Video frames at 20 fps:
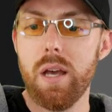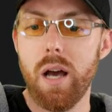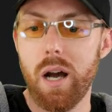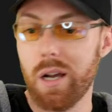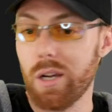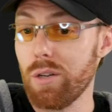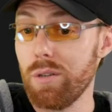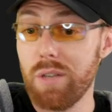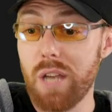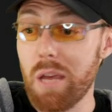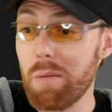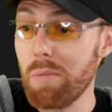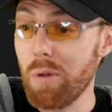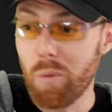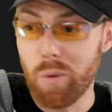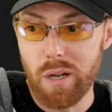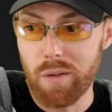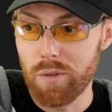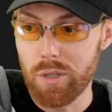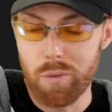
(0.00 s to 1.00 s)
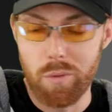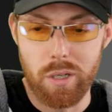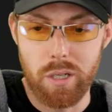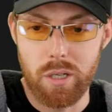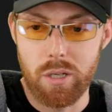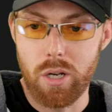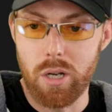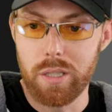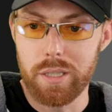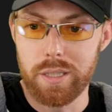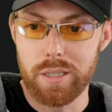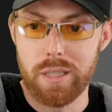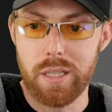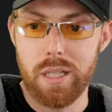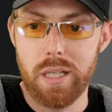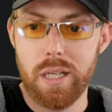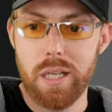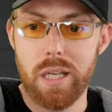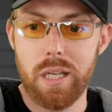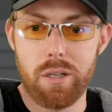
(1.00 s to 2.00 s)
uh, name it whatever you want to call it.
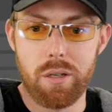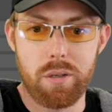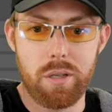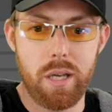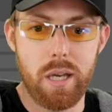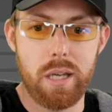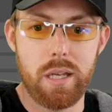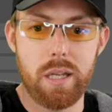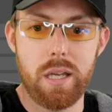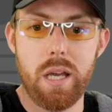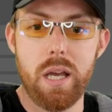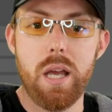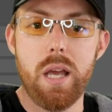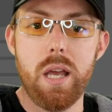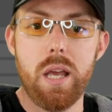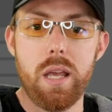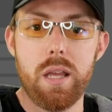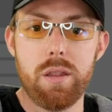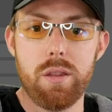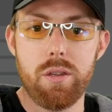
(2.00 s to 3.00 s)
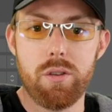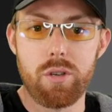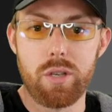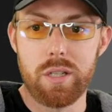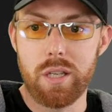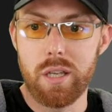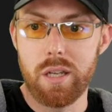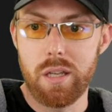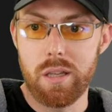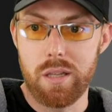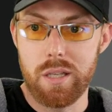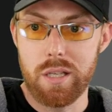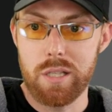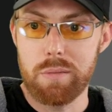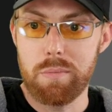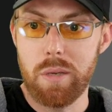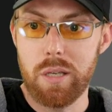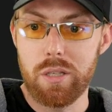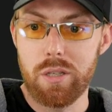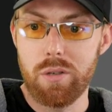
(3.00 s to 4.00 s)
Hit OK. You're going to get this
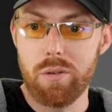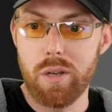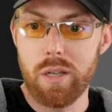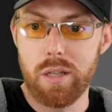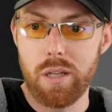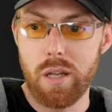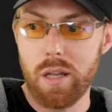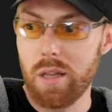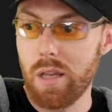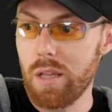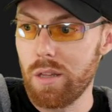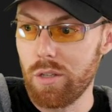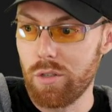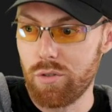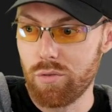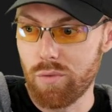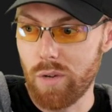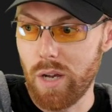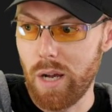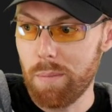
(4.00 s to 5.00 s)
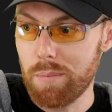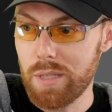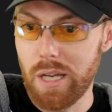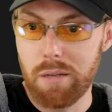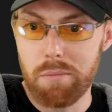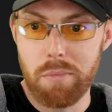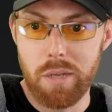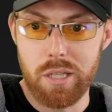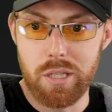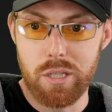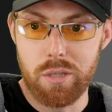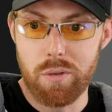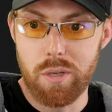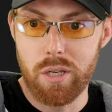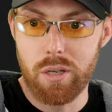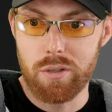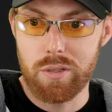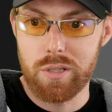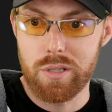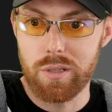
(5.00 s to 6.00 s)
menu, and then in the drop down menu
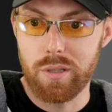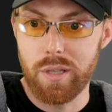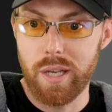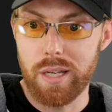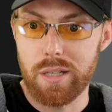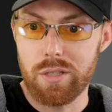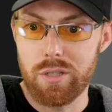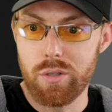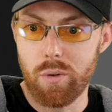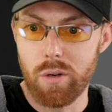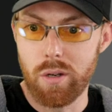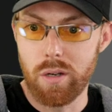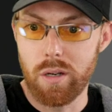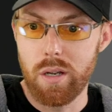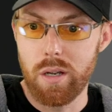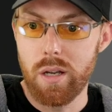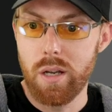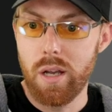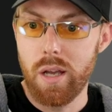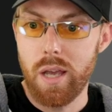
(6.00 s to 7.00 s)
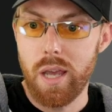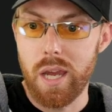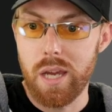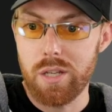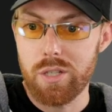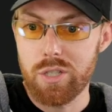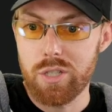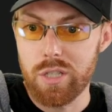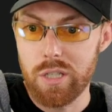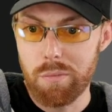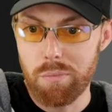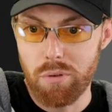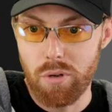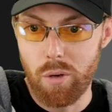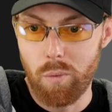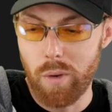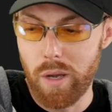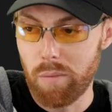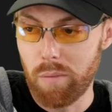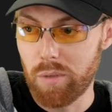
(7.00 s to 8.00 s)
here, select your HD
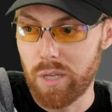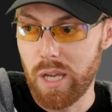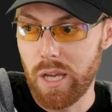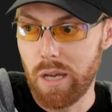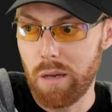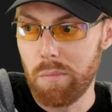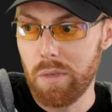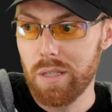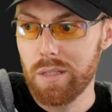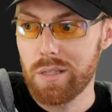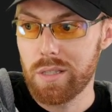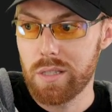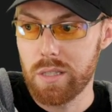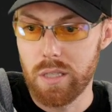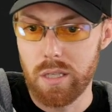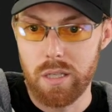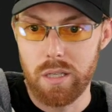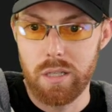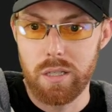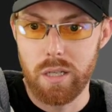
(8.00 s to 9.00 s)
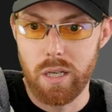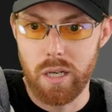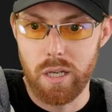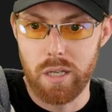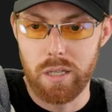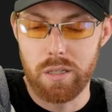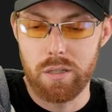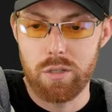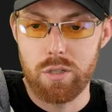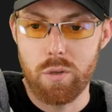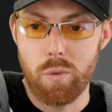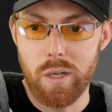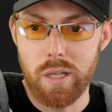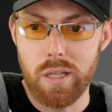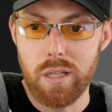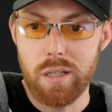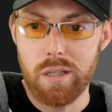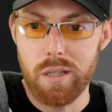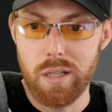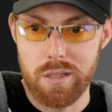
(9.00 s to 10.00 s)
Pro Webcam
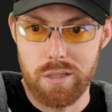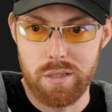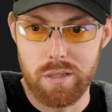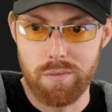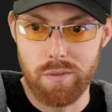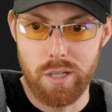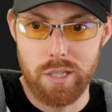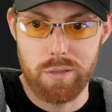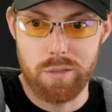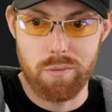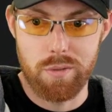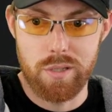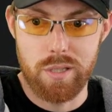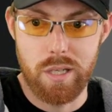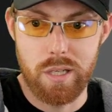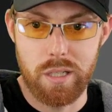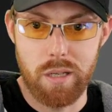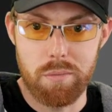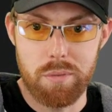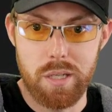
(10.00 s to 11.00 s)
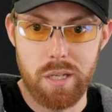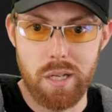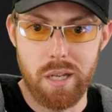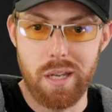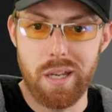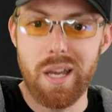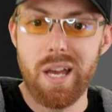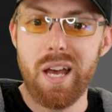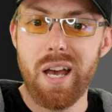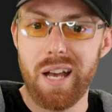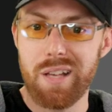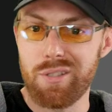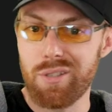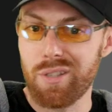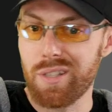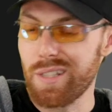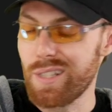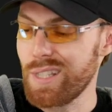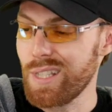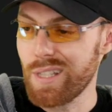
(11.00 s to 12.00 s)
C920. That's the device we're setting up today. As you
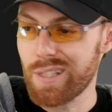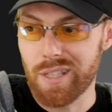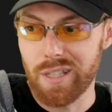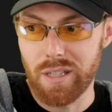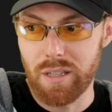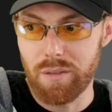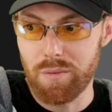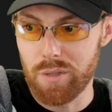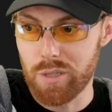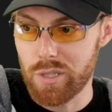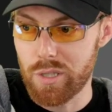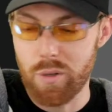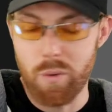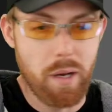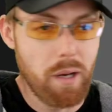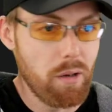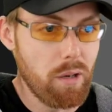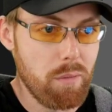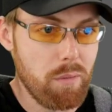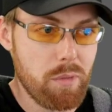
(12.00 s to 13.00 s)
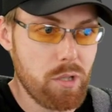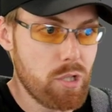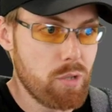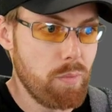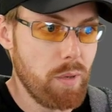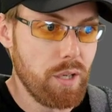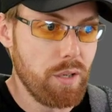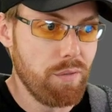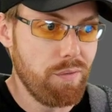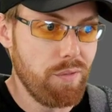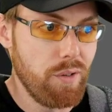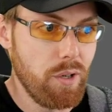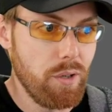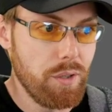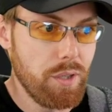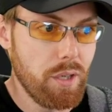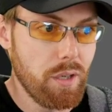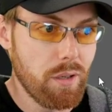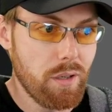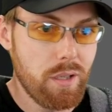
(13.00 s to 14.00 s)
can see, it's going to give you a square image by
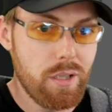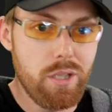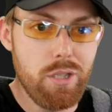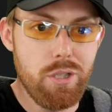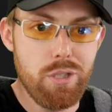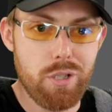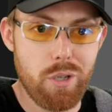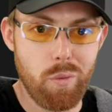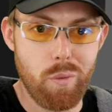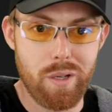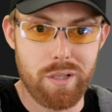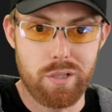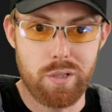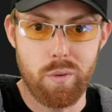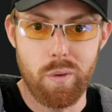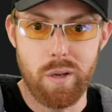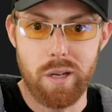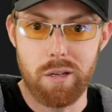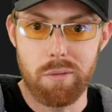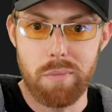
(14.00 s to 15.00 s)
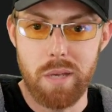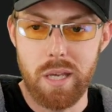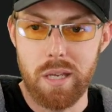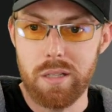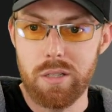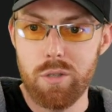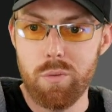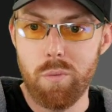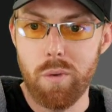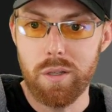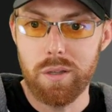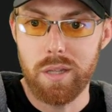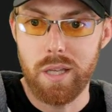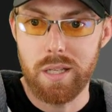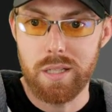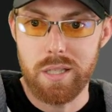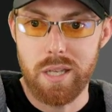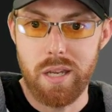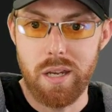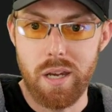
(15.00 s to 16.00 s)
default here. You don't want square, man. You want
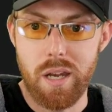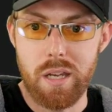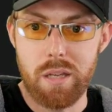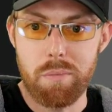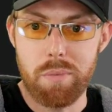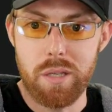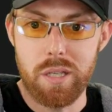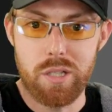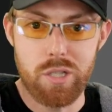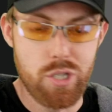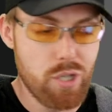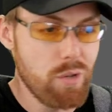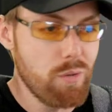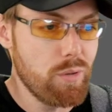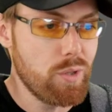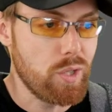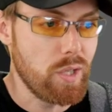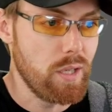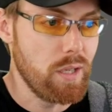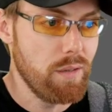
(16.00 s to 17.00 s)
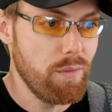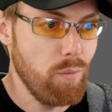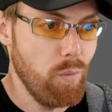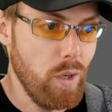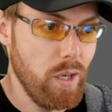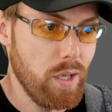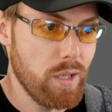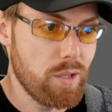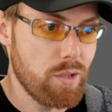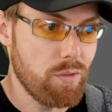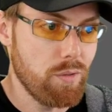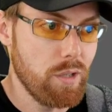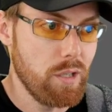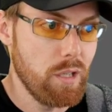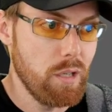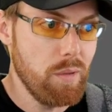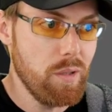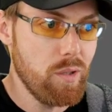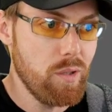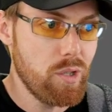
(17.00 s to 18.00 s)
that 1080p juicy widescreen
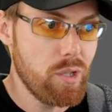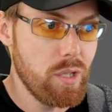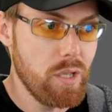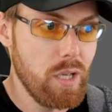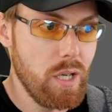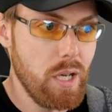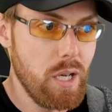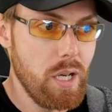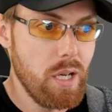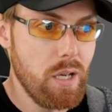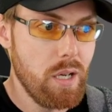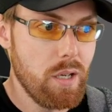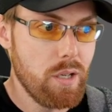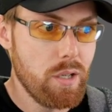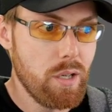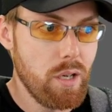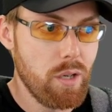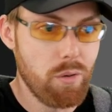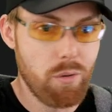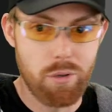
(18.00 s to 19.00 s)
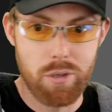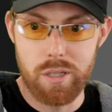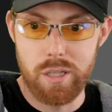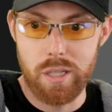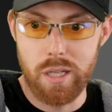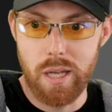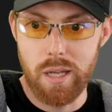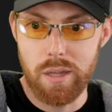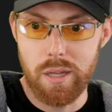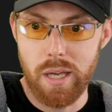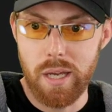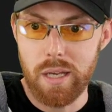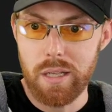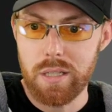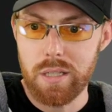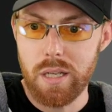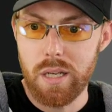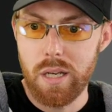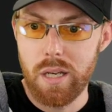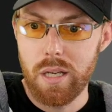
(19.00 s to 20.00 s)
image. In order to get
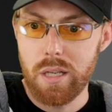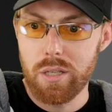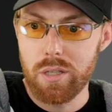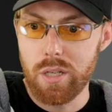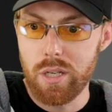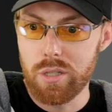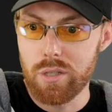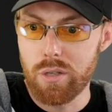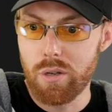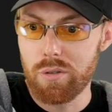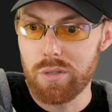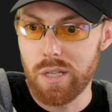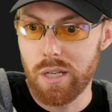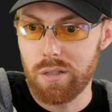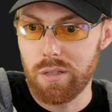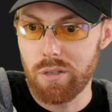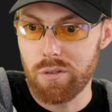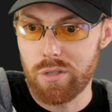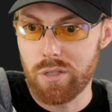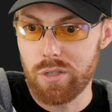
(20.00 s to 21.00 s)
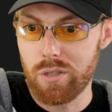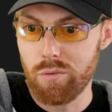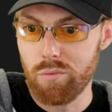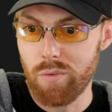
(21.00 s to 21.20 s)
that, you need to go down here to the